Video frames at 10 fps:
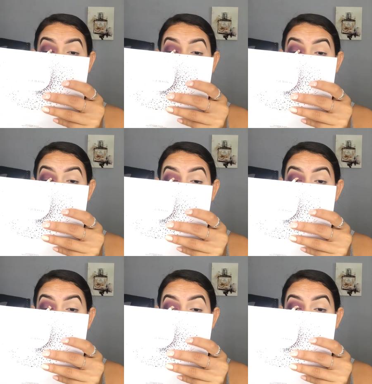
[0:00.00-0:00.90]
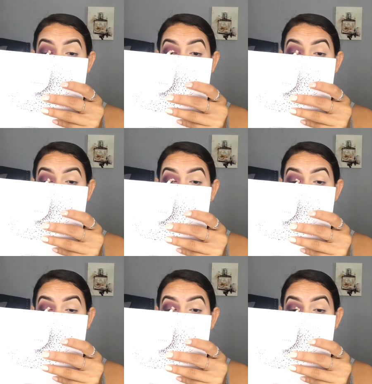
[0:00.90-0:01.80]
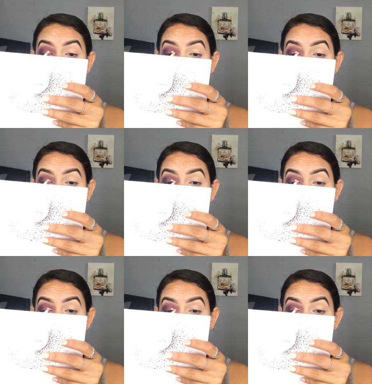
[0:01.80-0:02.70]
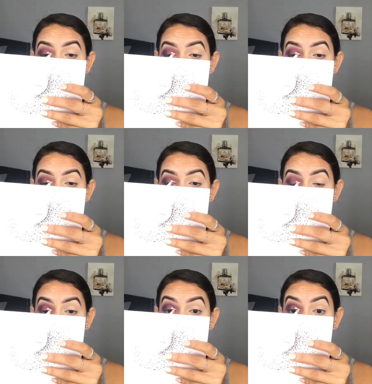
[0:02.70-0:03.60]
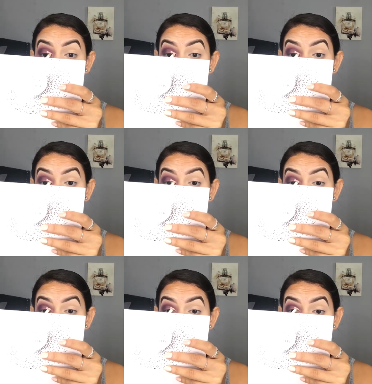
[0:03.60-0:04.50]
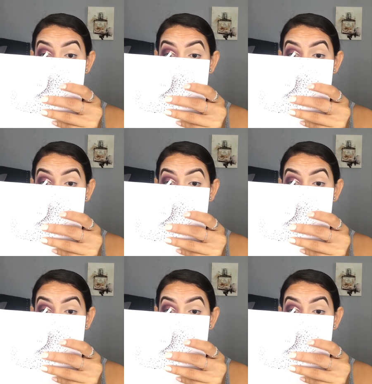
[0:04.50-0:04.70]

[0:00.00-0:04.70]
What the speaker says: Nothing is said.